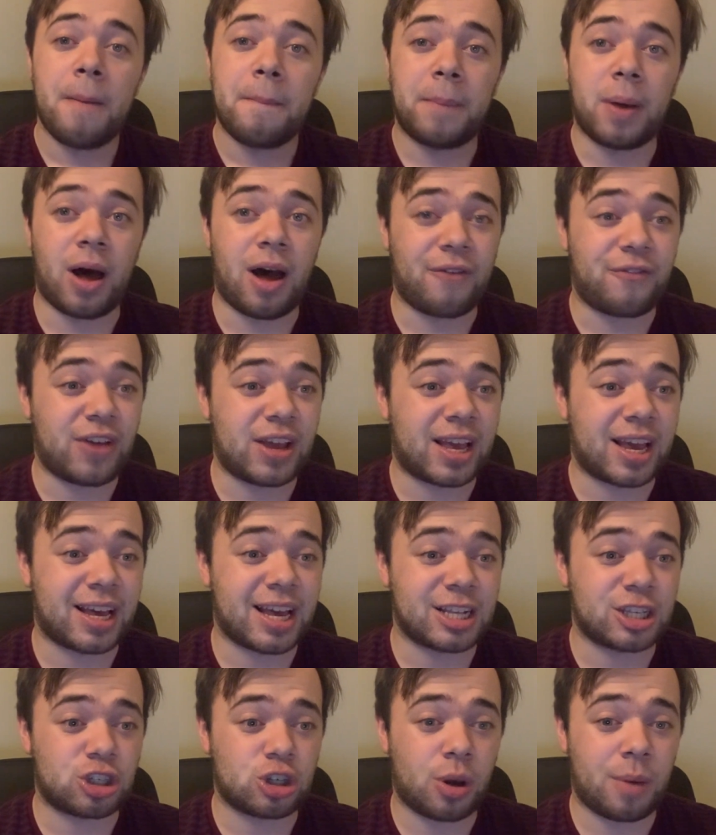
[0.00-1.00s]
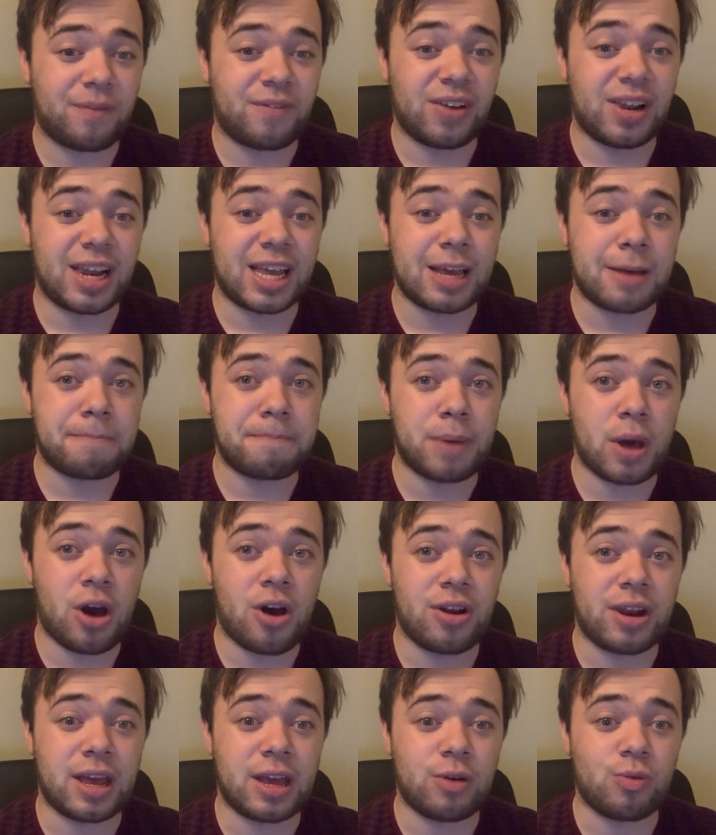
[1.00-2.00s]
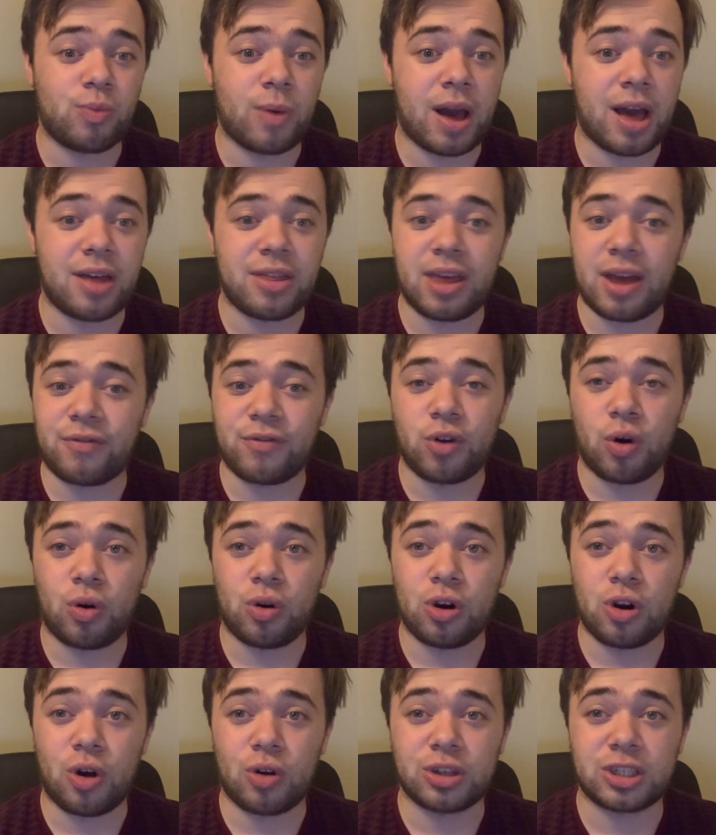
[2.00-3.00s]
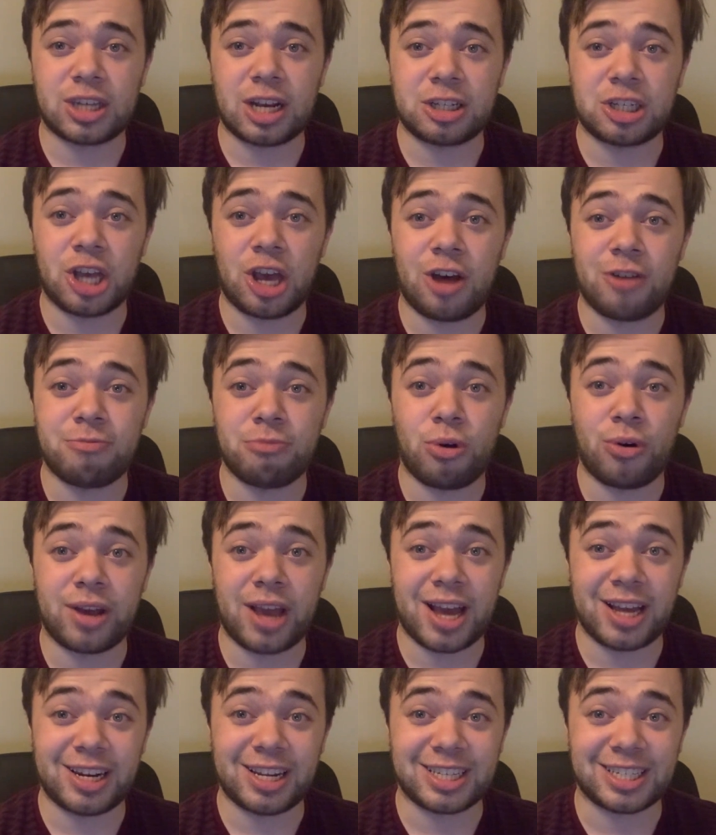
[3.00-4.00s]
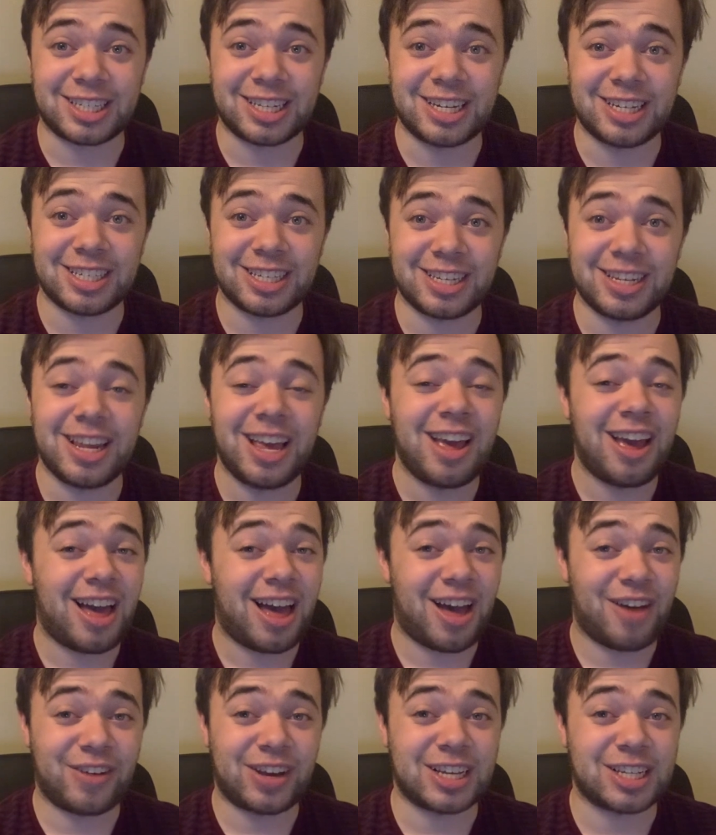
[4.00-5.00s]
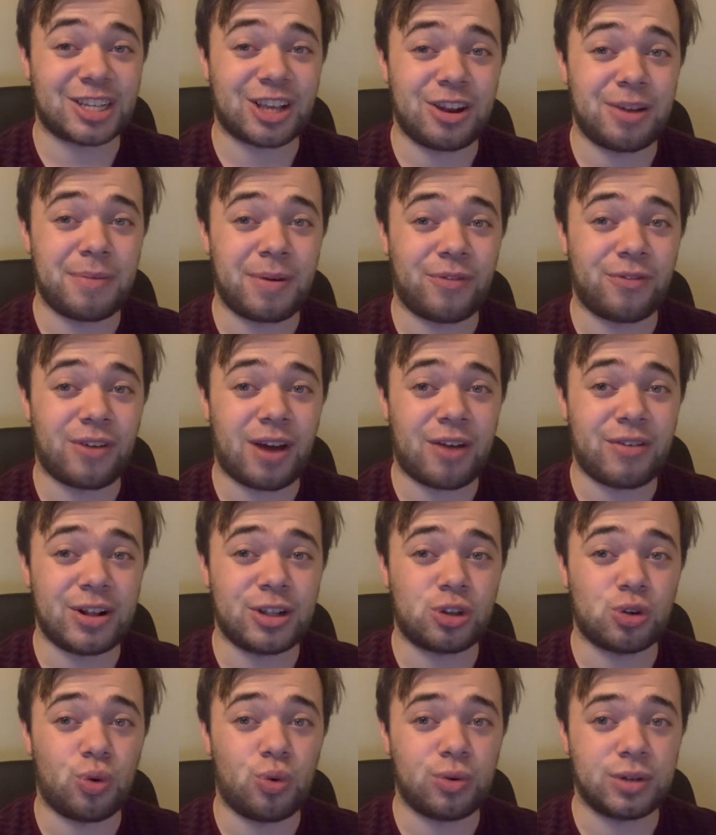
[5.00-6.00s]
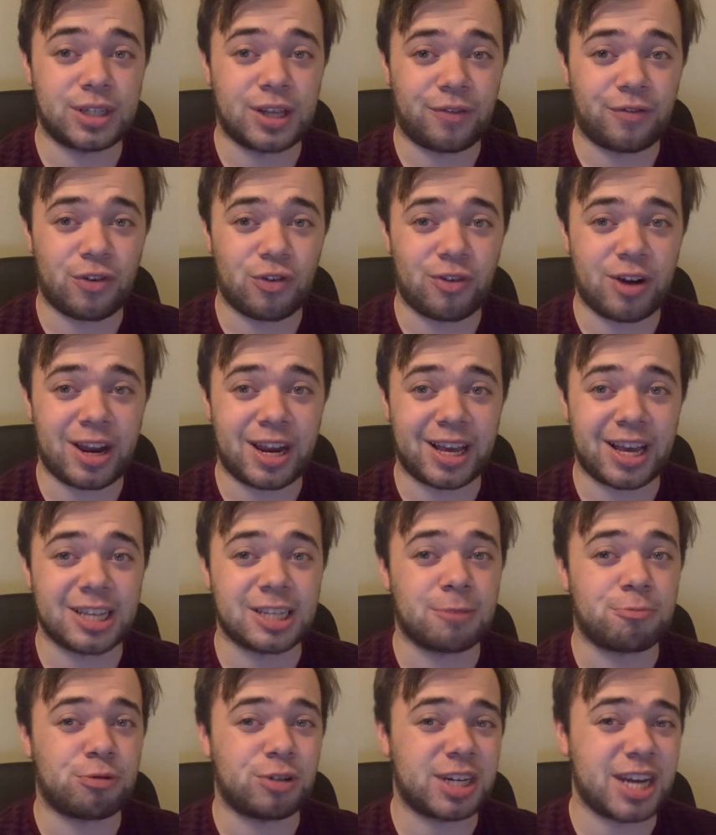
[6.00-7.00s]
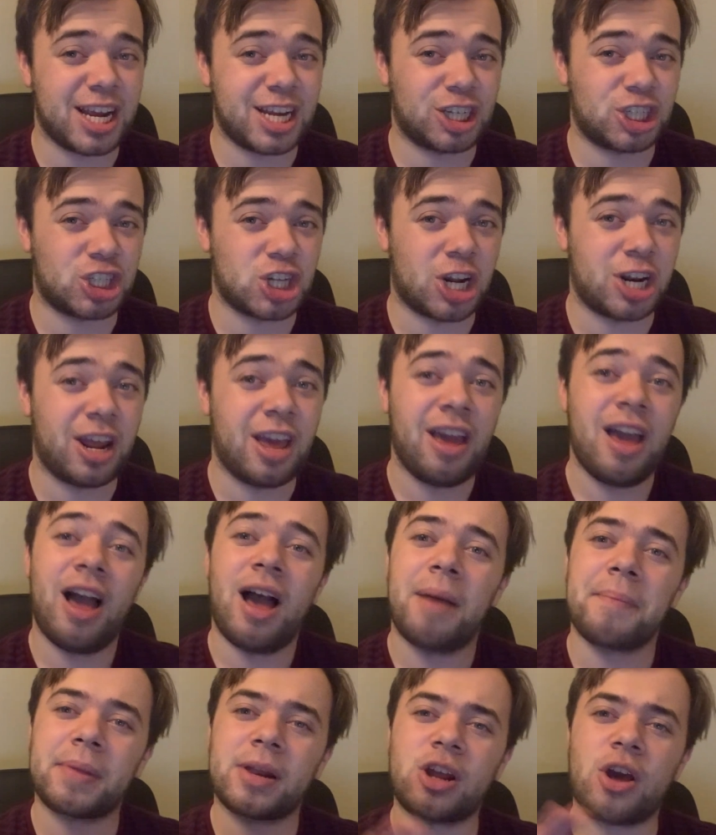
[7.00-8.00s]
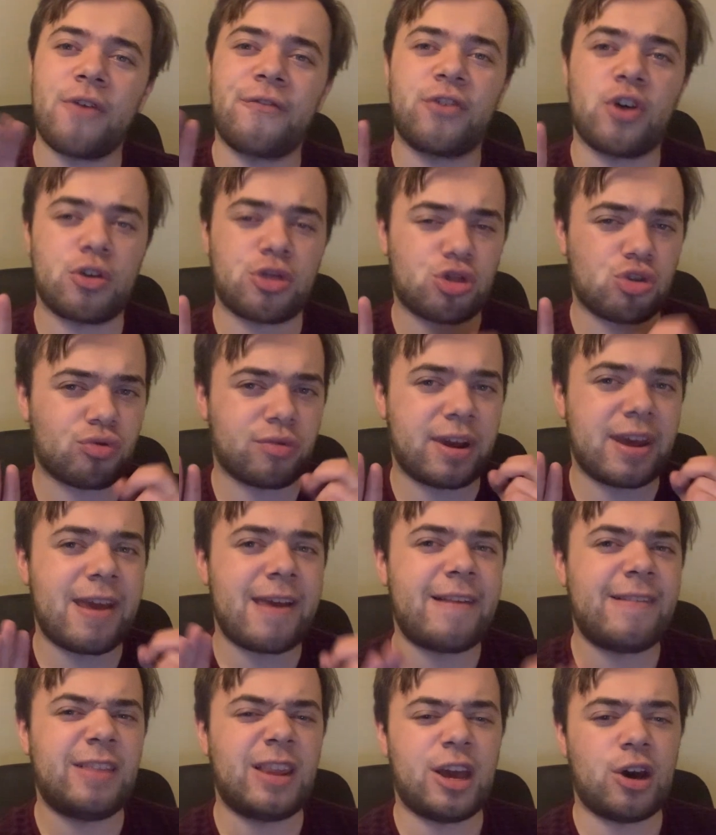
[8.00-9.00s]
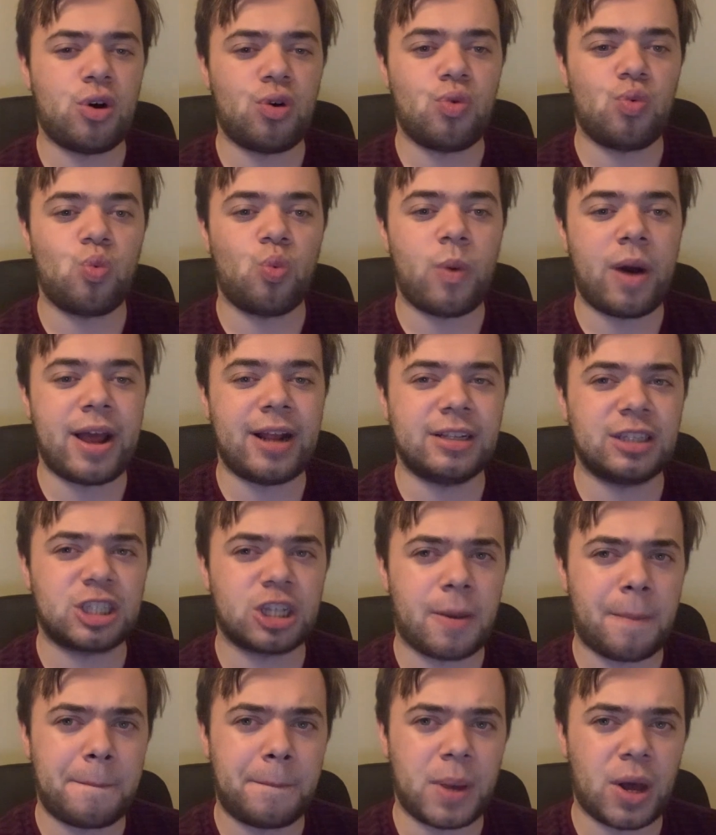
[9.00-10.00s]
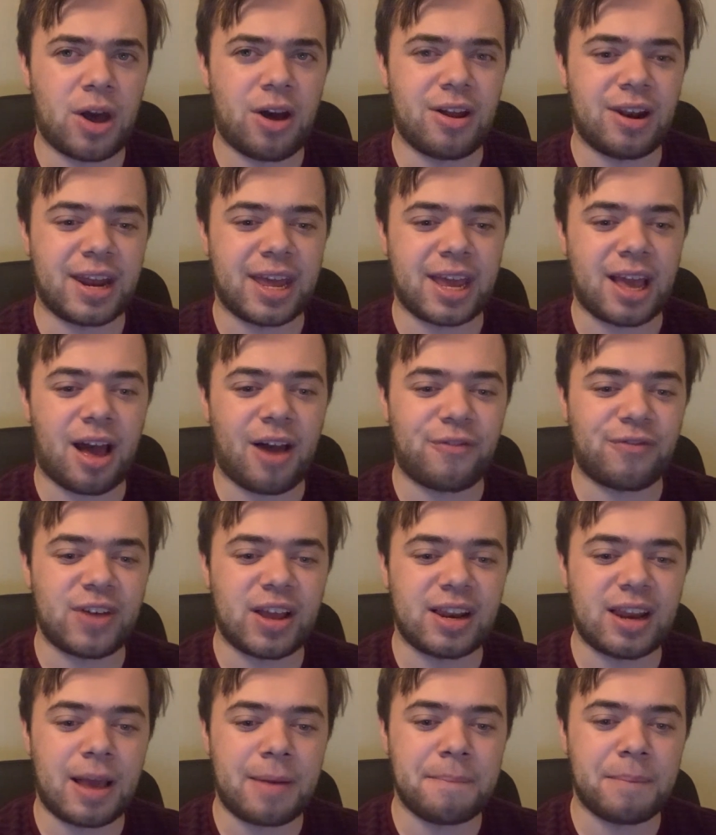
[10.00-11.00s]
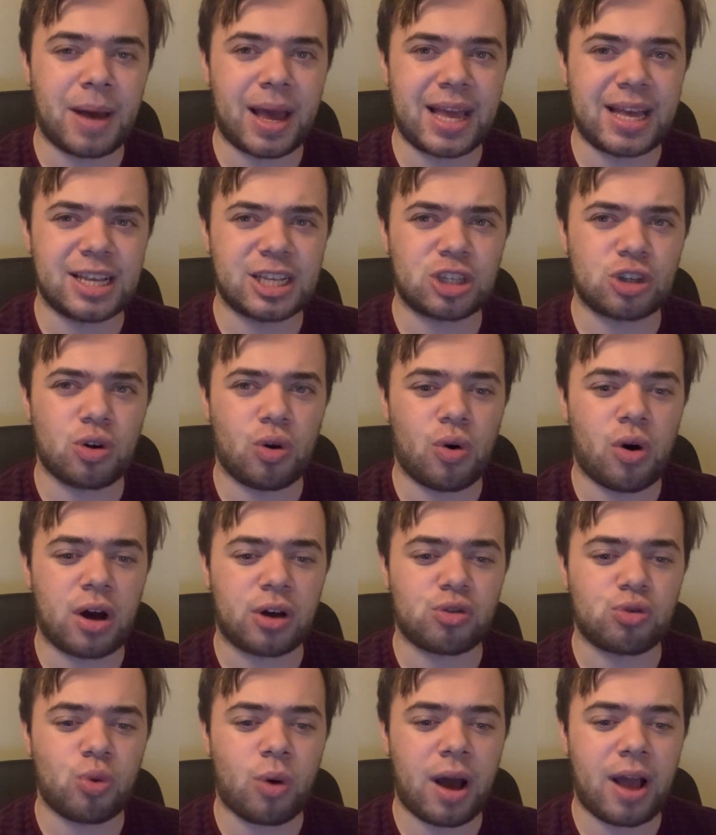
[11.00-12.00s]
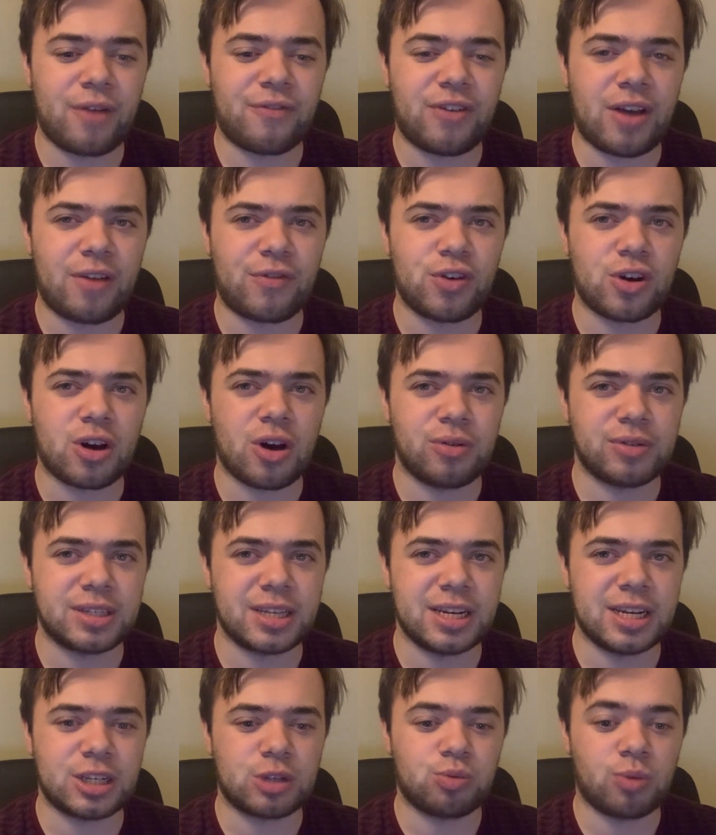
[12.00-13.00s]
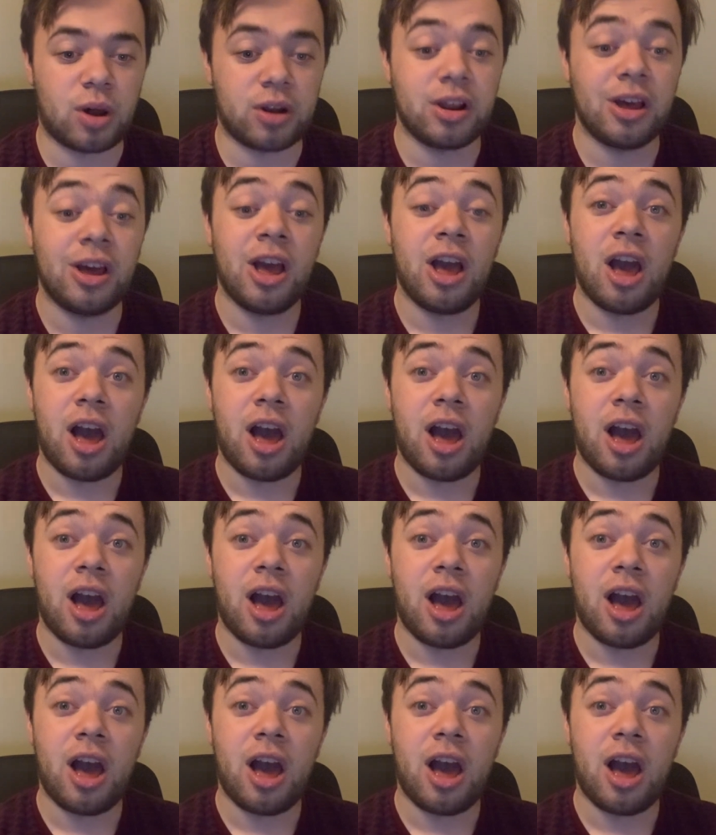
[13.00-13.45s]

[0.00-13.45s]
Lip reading: But I think against top of the league Burnley, where they've not lost at Turf Moor yet this season, I think it's going to be very daunting for Reading. As a prediction, I'm going to go for a 3-0 win to Burnley. I think they may score a quite fair few goals in this one.